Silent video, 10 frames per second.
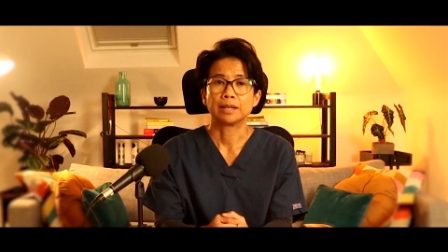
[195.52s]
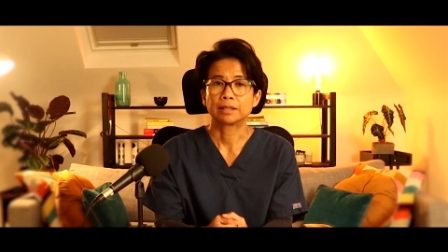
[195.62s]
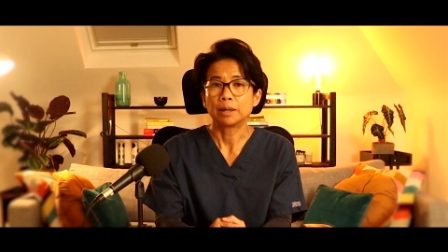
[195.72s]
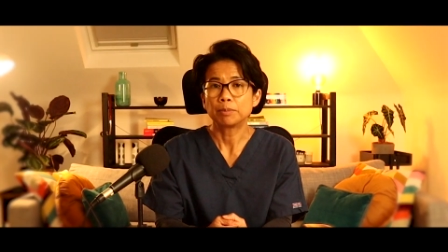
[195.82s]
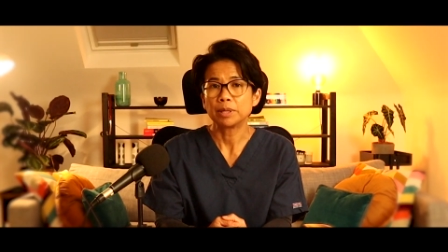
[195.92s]

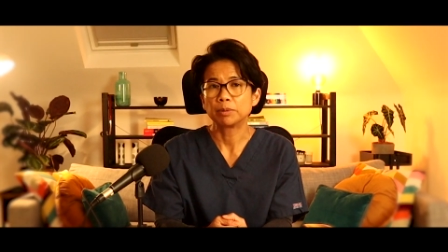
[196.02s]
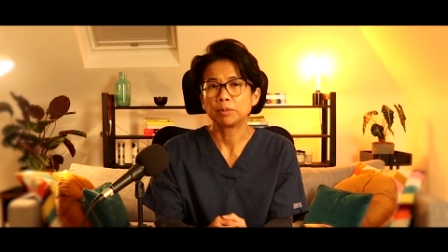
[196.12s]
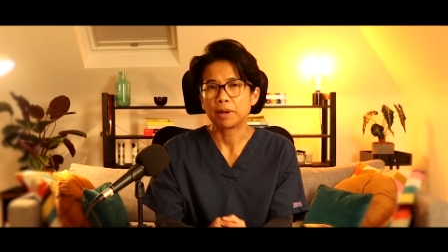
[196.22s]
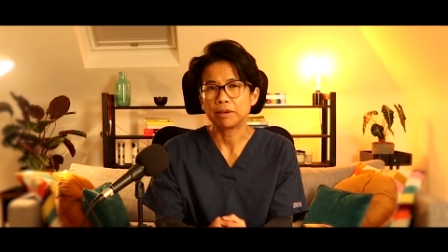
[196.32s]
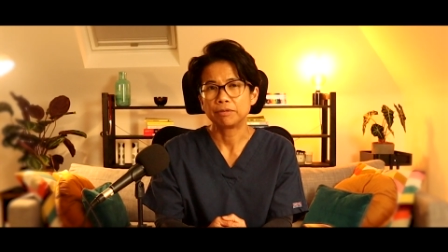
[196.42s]
Some people
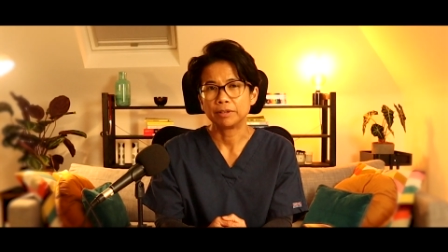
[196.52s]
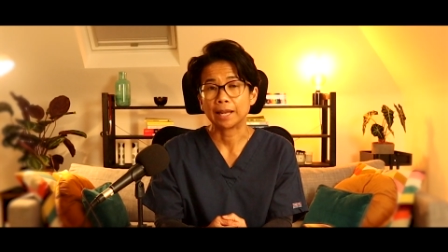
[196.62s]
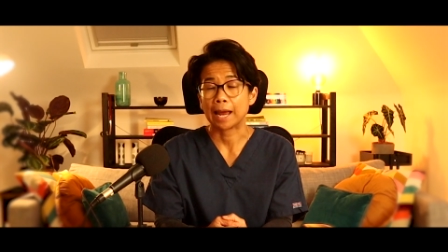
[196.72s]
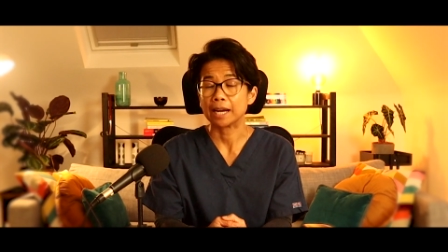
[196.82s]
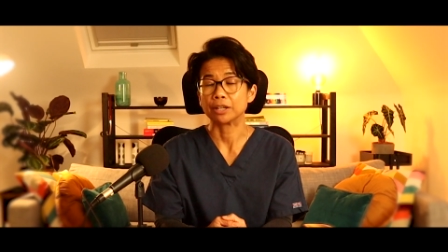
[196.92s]
may feel
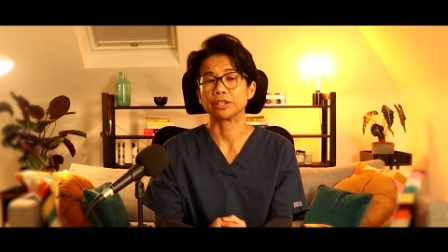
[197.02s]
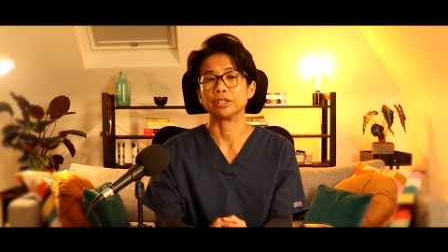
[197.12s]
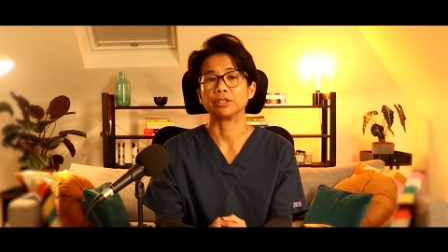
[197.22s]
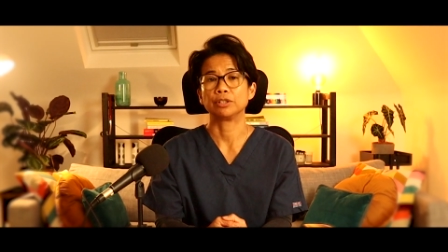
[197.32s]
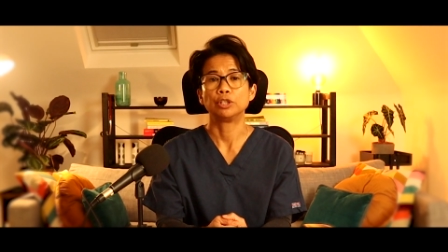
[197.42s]

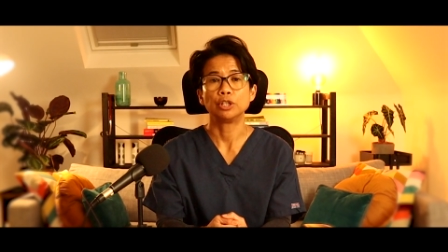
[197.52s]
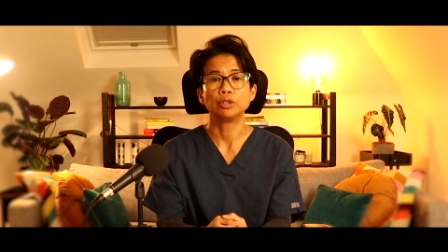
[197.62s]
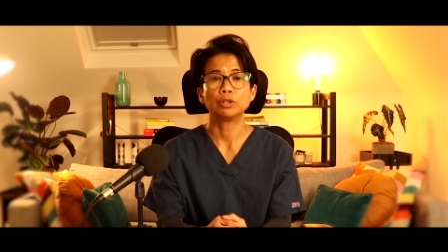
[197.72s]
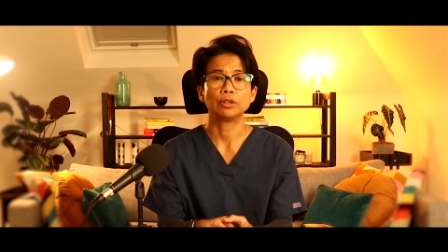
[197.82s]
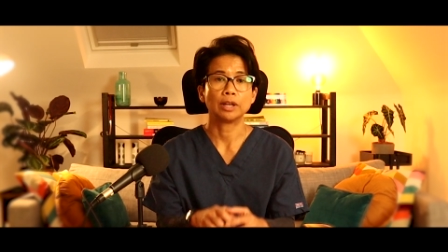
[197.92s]
anxious due
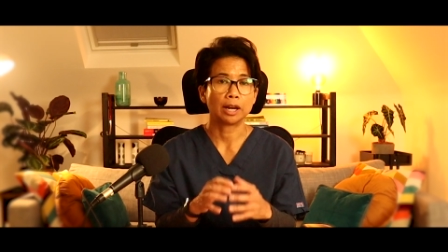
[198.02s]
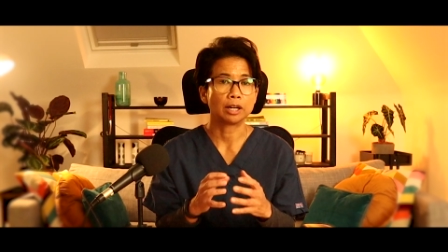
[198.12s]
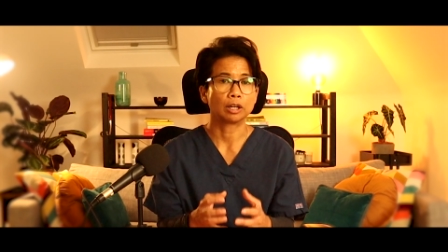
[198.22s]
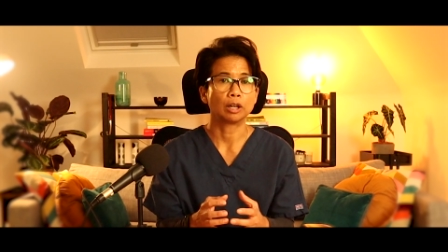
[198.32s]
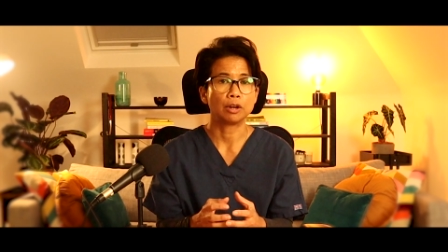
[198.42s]
to the
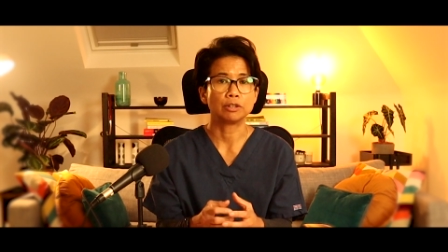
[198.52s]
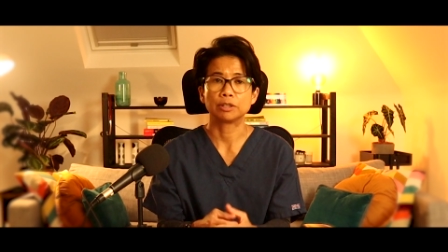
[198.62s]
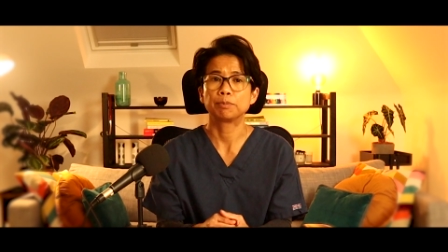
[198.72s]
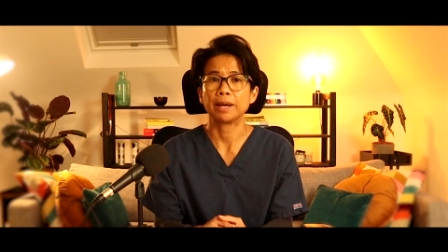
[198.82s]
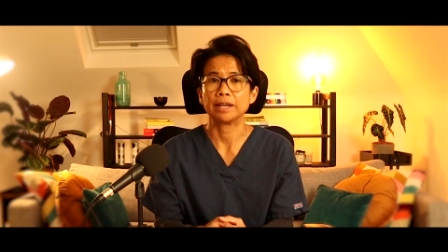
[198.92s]
enclosed
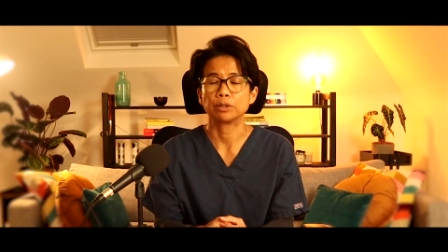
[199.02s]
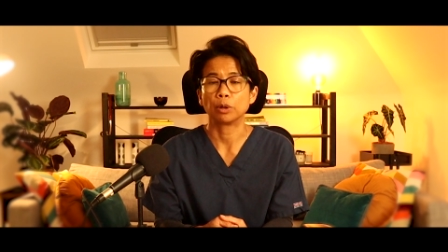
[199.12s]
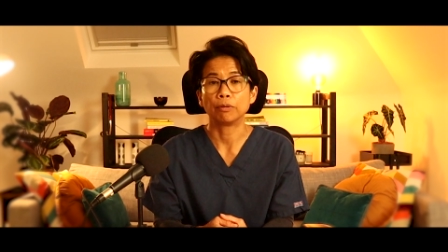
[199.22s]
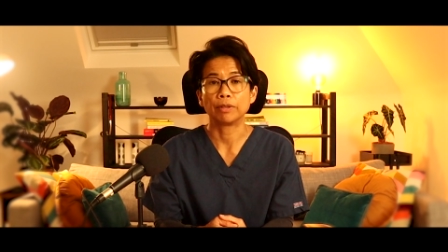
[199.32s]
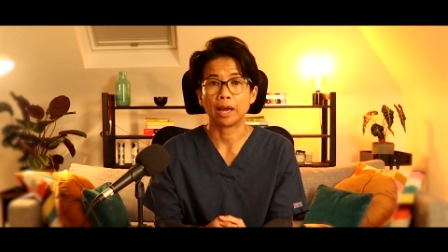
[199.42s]
space
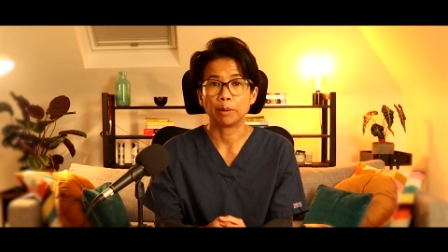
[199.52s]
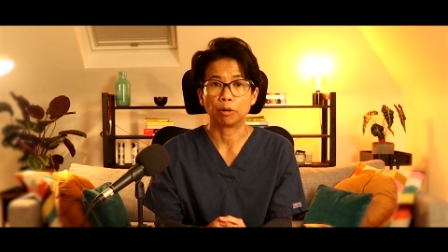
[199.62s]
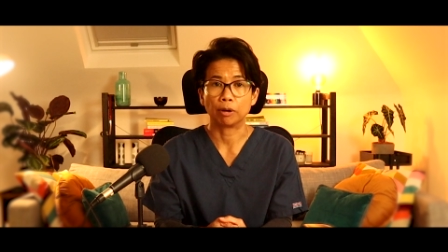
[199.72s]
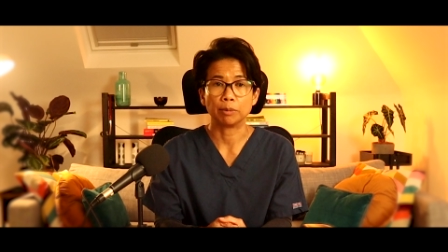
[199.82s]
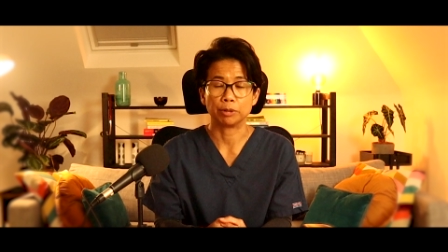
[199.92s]
of the
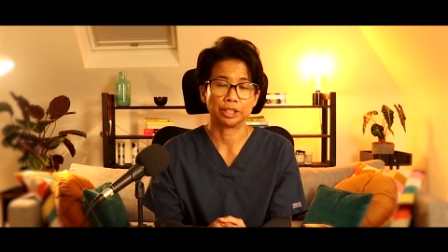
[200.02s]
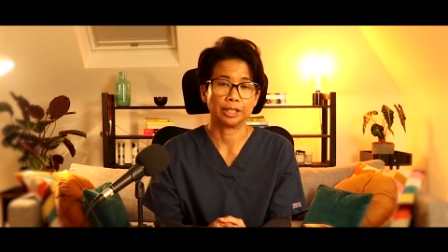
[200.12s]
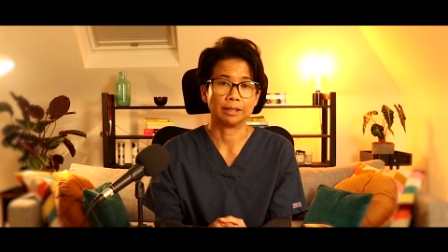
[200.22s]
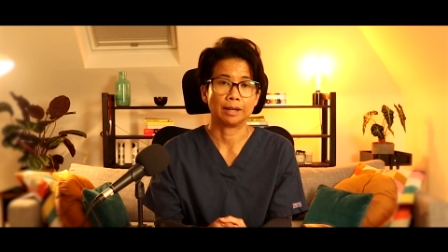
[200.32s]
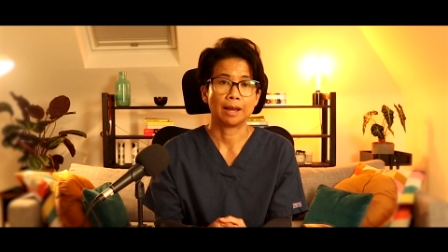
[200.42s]
MRI machine.